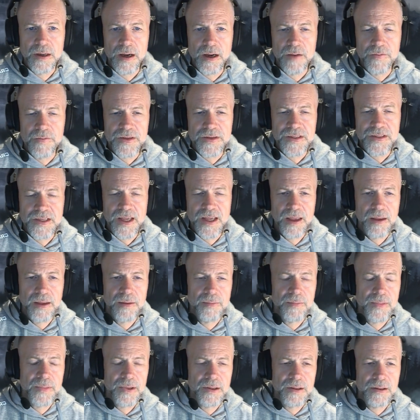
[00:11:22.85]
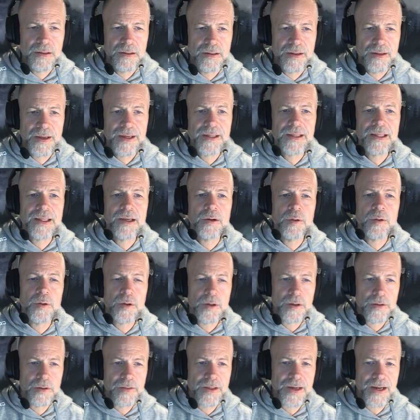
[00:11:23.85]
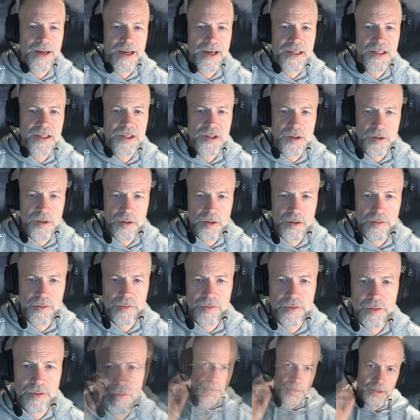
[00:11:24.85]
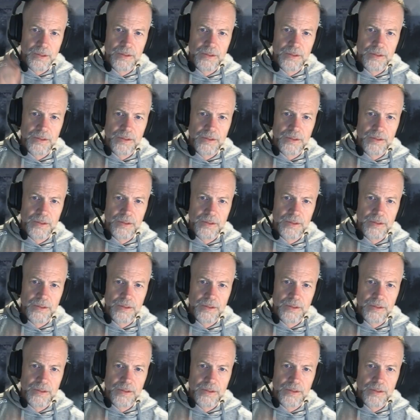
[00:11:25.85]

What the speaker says: of the same knightly order that I serve.